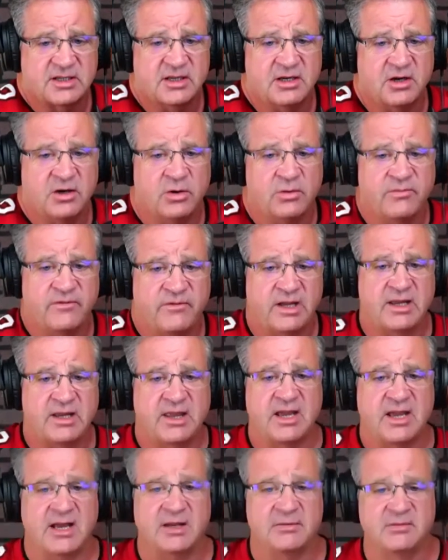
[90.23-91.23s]
and hopefully
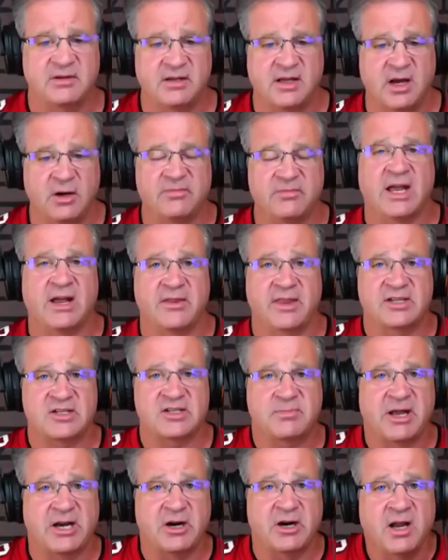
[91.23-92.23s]
that help. Now that's
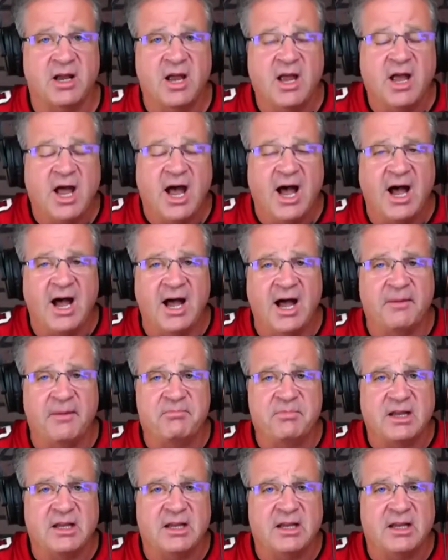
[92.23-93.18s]
better. An